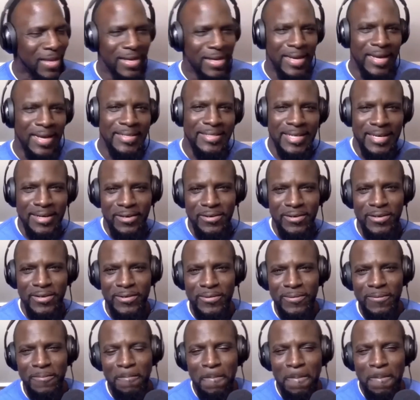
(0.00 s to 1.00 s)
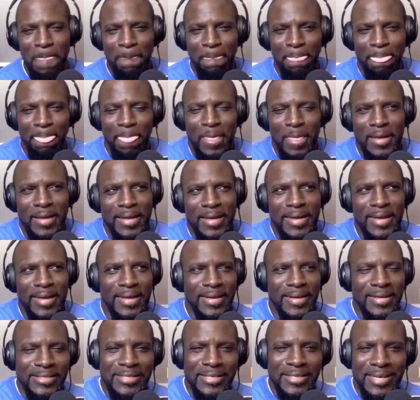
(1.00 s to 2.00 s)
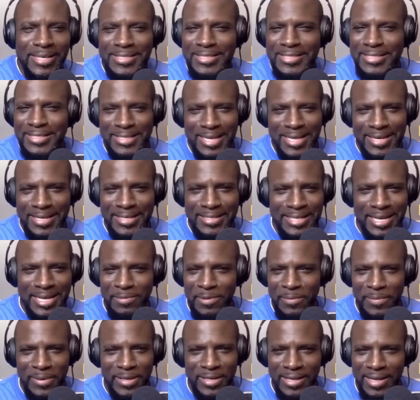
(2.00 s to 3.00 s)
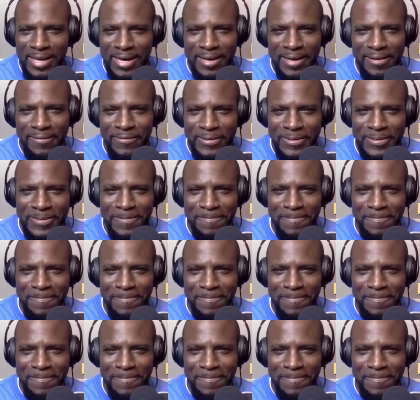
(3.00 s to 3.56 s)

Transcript: And I tell you, it is an exciting time to be alive.